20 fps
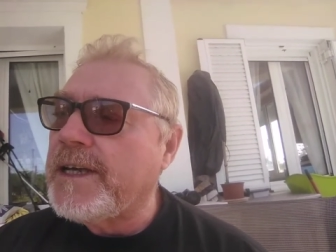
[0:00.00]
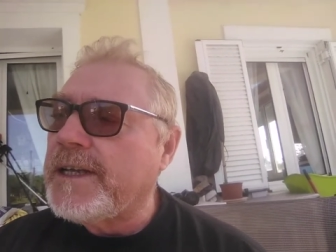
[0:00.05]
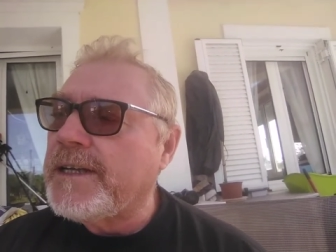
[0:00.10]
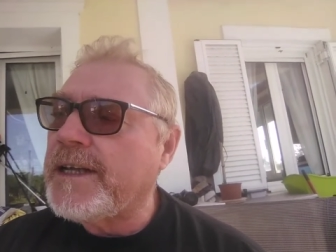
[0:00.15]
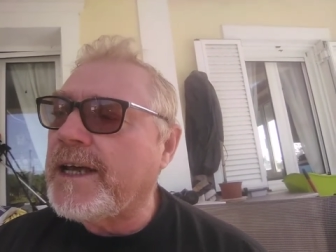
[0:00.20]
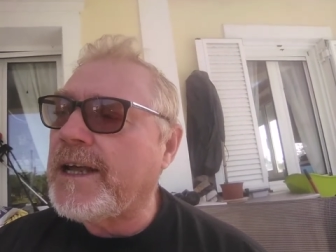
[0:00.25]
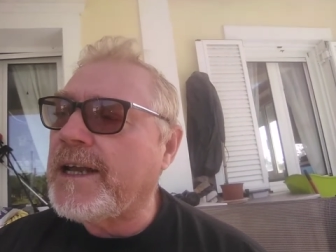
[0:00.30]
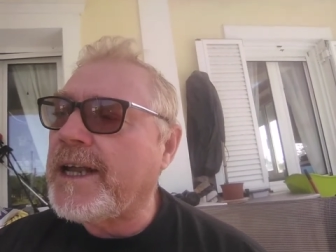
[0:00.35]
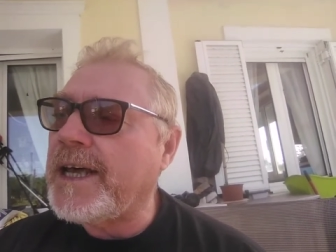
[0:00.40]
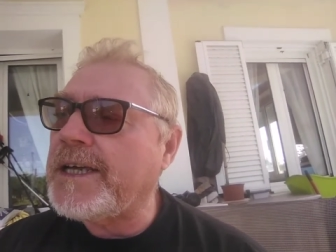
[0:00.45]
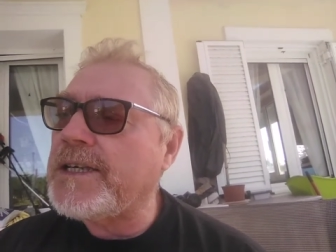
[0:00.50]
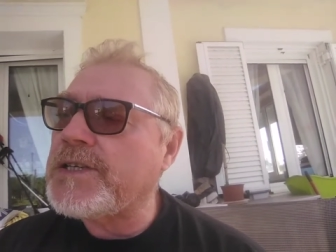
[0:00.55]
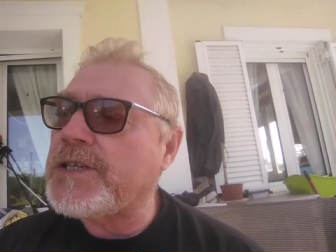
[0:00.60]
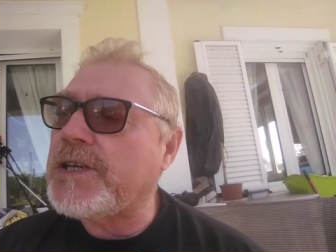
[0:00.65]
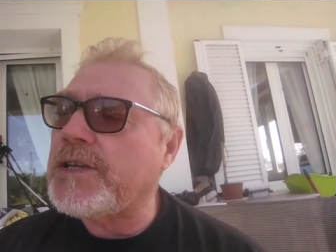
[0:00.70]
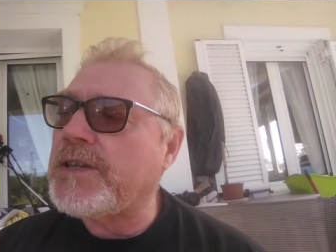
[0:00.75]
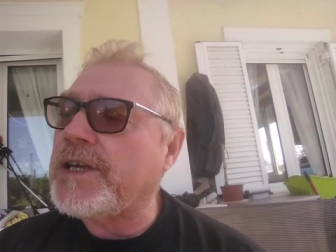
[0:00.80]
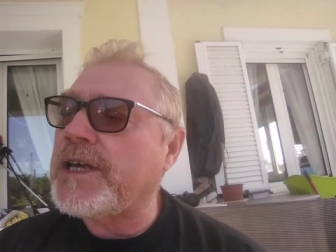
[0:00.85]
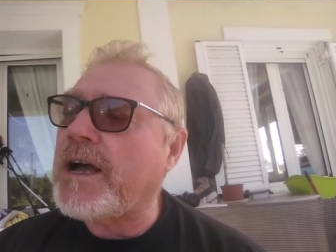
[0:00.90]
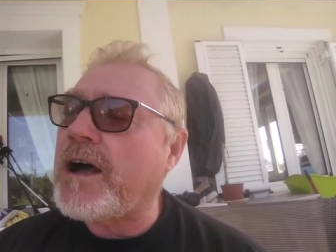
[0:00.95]
Now
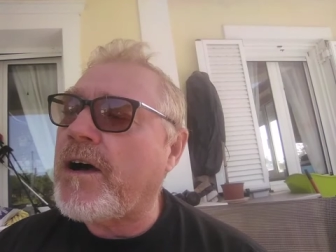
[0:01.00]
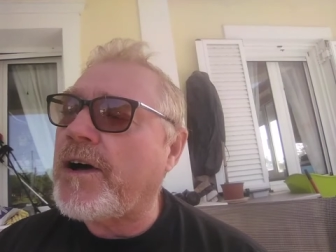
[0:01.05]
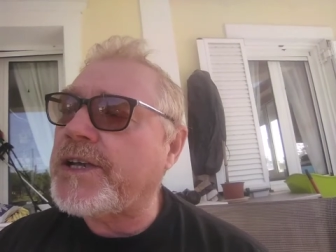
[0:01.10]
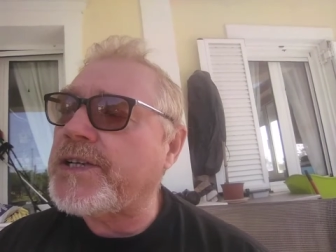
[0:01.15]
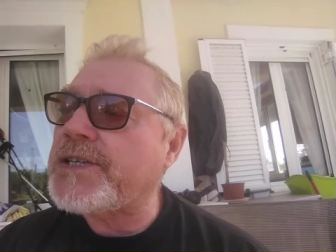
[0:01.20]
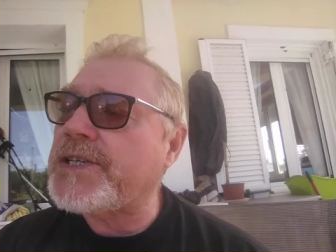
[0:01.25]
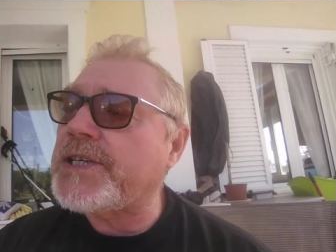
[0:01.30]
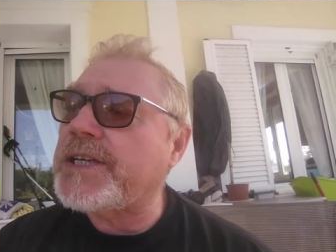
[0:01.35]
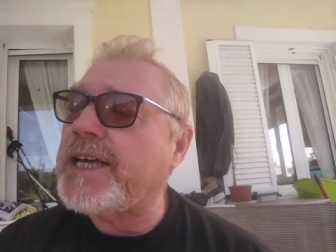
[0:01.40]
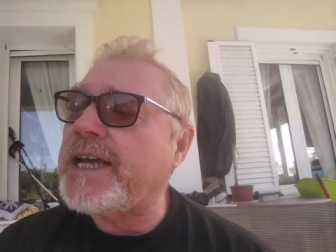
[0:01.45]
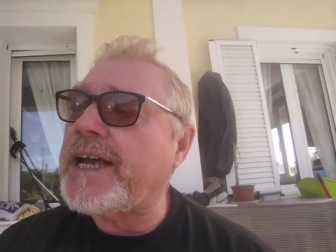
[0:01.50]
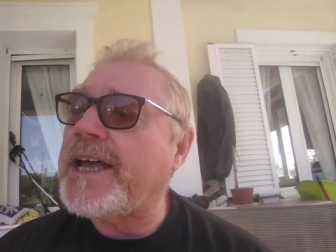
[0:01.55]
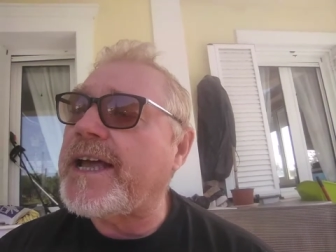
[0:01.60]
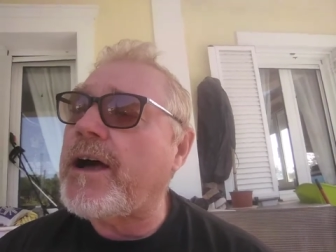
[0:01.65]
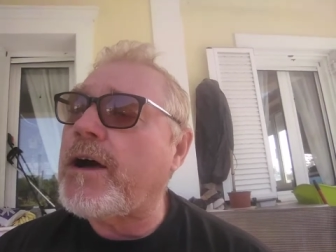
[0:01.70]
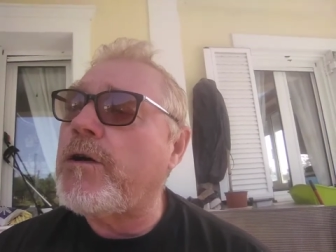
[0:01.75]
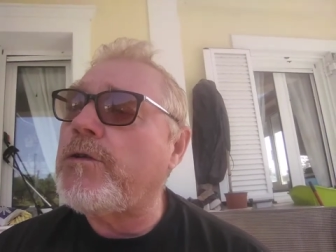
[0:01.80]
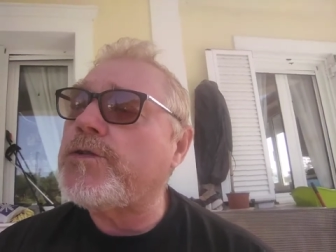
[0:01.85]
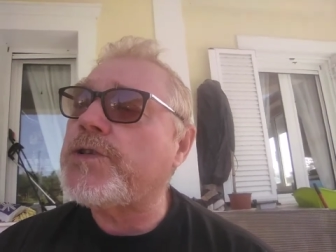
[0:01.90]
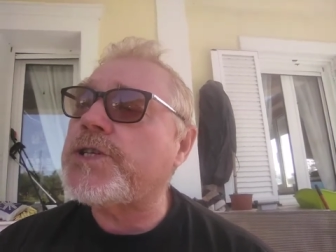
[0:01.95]
later the
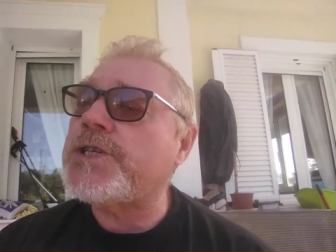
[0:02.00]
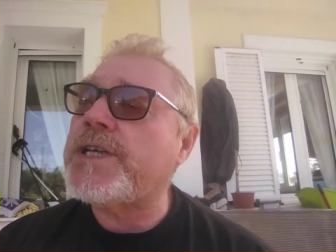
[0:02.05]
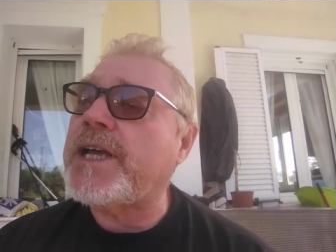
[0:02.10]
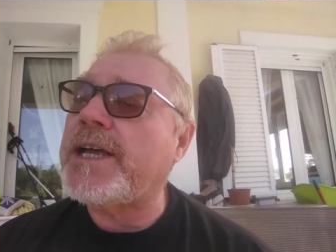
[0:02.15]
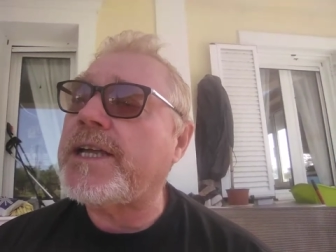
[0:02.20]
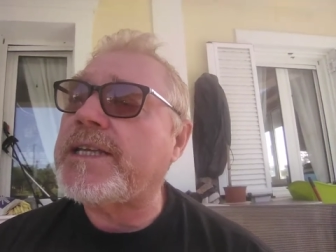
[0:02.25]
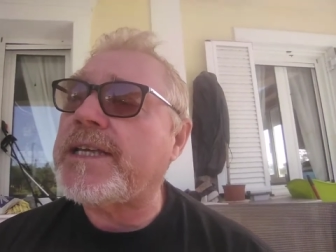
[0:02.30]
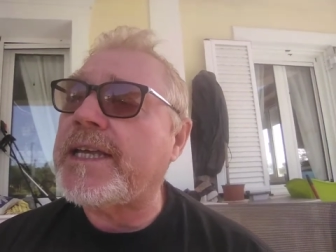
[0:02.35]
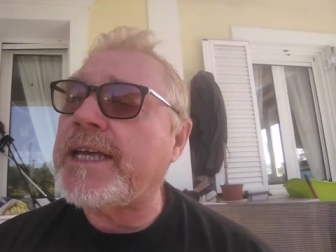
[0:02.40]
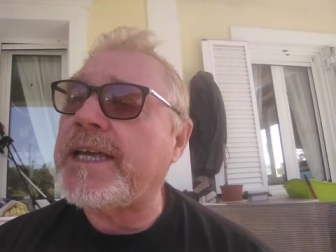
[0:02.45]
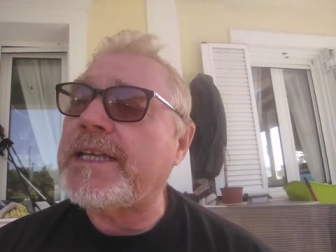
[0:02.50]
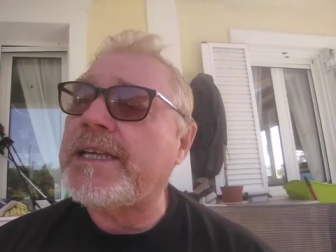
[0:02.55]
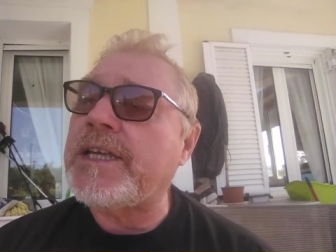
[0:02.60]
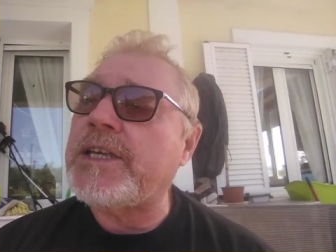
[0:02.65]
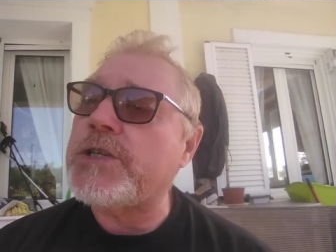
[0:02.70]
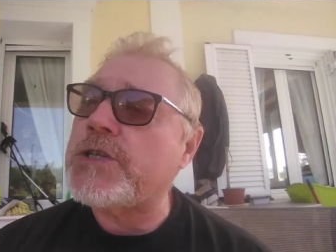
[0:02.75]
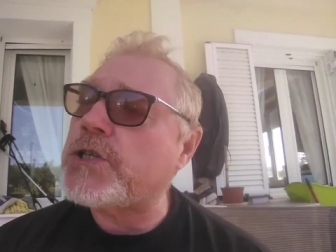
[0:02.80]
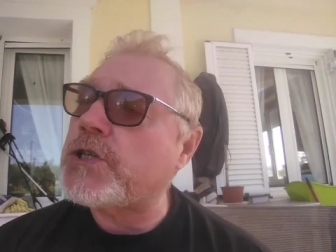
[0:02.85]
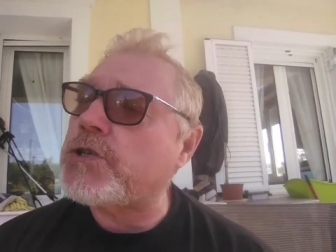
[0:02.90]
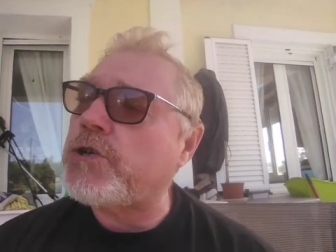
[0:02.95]
ICAO said it
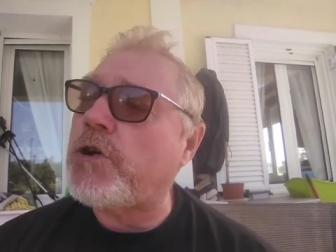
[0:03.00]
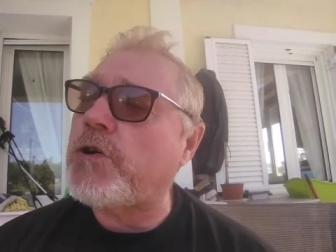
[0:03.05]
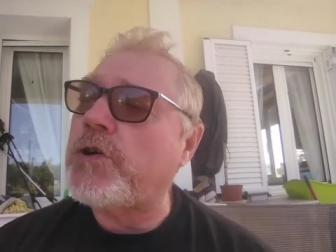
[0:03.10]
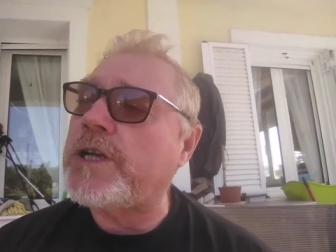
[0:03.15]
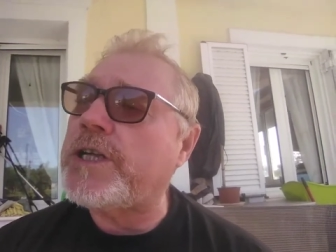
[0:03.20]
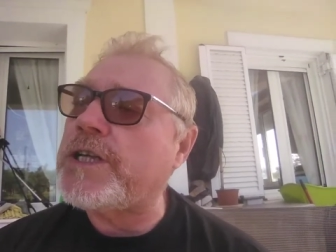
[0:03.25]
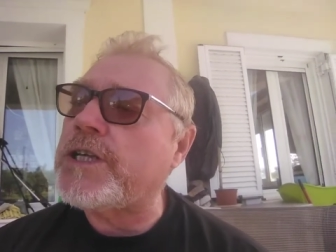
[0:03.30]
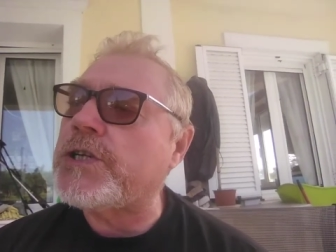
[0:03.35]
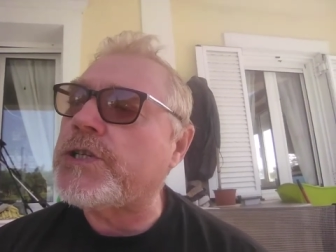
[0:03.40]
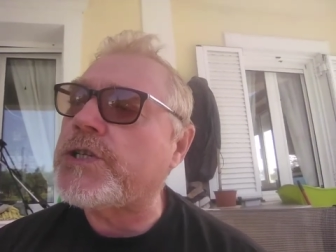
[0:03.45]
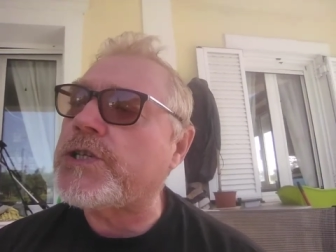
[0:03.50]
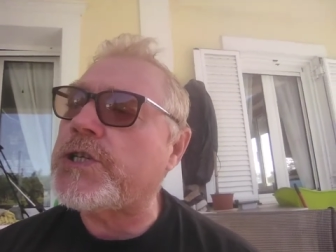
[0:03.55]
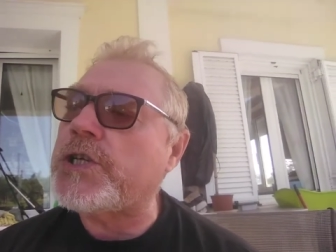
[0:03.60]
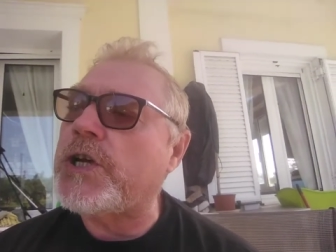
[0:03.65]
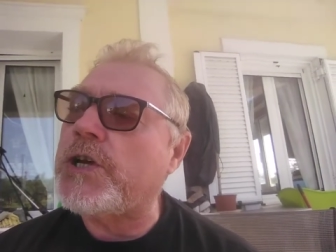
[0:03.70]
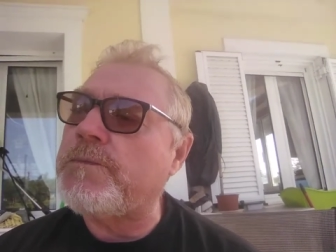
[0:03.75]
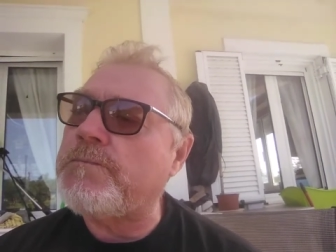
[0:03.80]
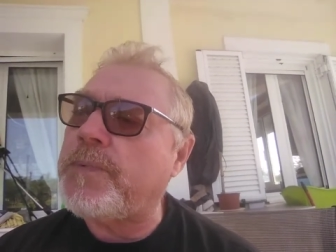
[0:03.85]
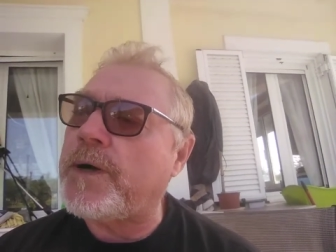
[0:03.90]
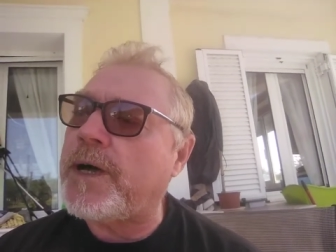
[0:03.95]
is strongly
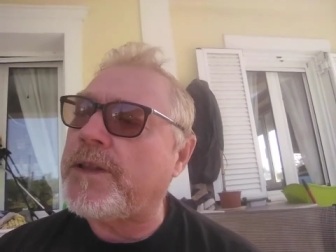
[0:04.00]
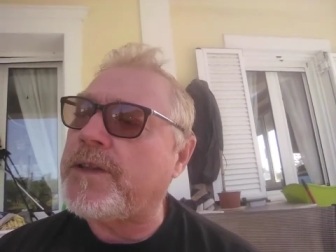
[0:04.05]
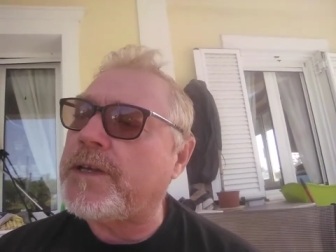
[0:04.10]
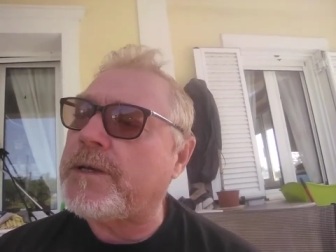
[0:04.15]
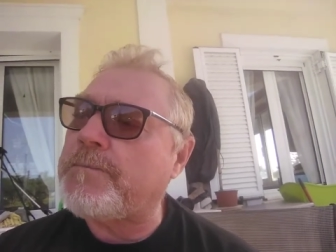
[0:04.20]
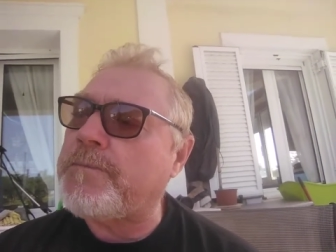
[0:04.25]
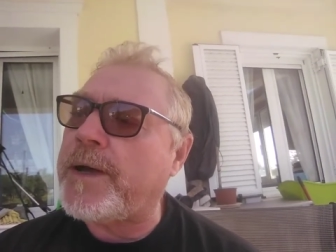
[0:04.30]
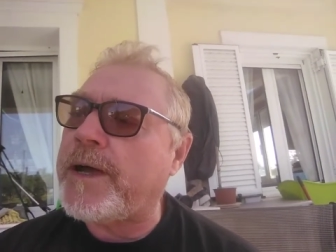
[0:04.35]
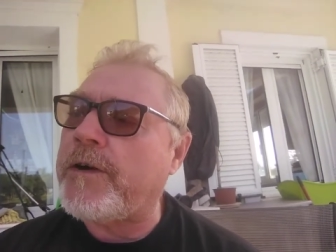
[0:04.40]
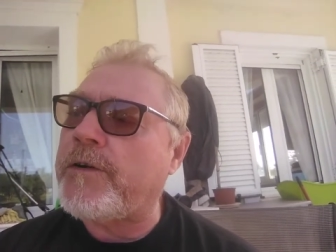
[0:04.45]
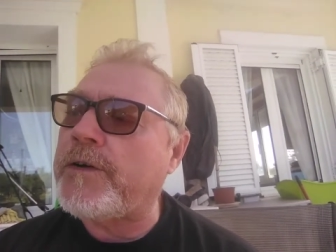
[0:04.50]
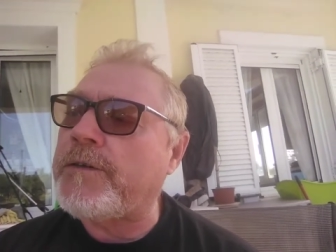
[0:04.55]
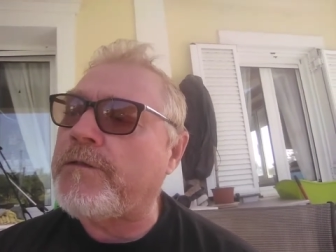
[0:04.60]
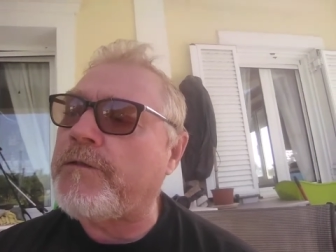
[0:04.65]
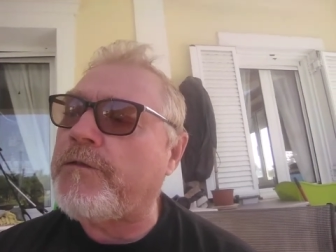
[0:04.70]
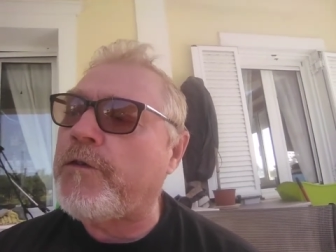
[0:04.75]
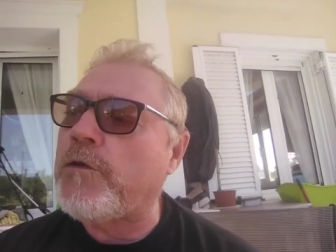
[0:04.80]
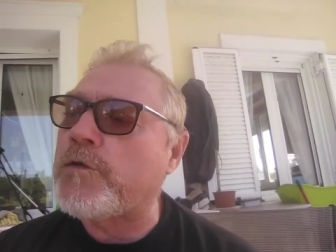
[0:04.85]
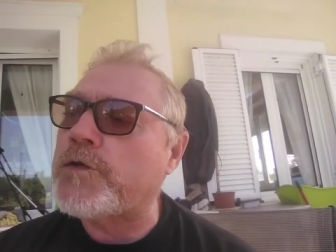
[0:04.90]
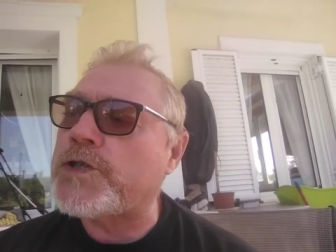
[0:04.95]
concerned by the apparent
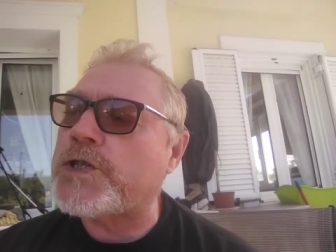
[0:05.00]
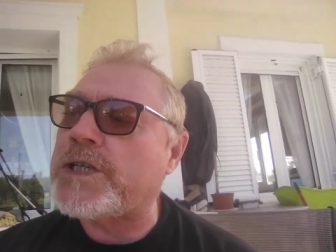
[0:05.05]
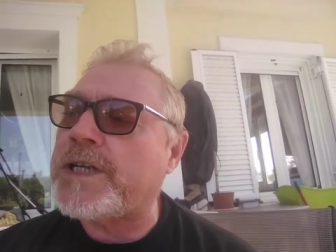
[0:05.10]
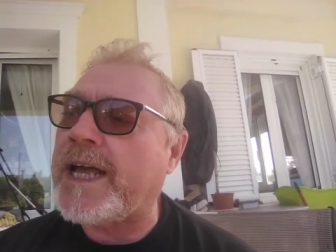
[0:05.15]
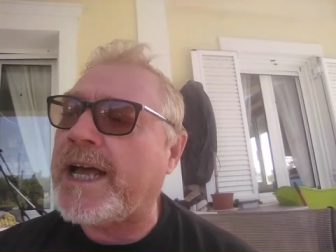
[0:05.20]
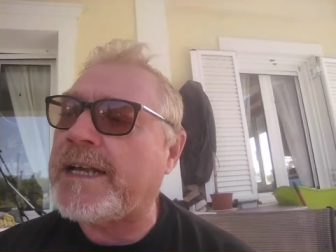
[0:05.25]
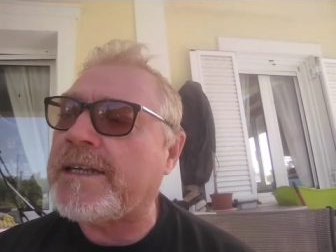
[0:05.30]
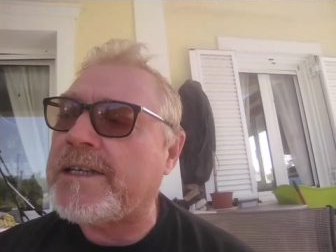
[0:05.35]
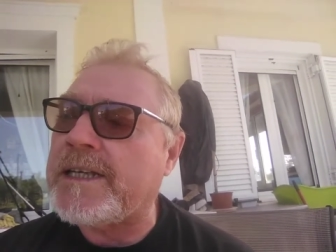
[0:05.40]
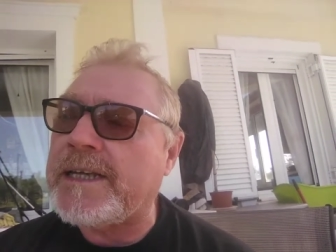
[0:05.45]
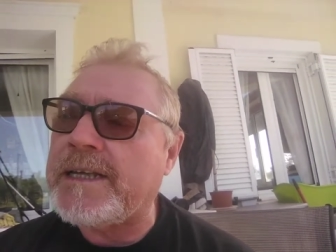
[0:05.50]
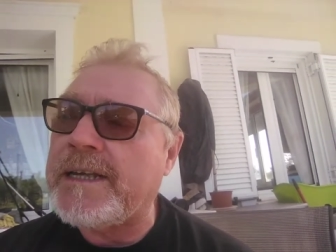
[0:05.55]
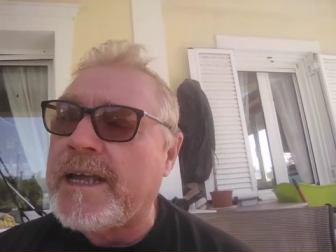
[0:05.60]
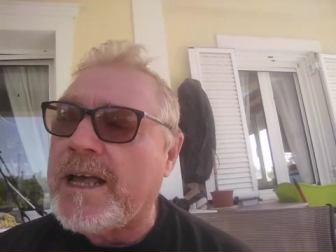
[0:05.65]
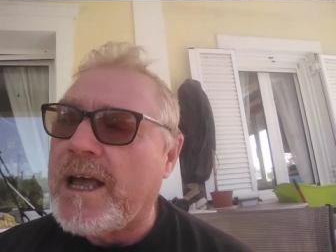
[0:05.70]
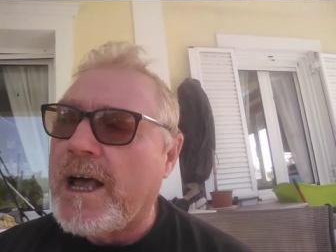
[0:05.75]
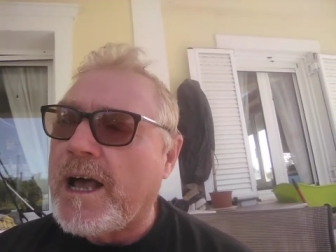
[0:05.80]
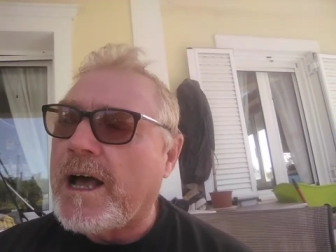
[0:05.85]
forced landing.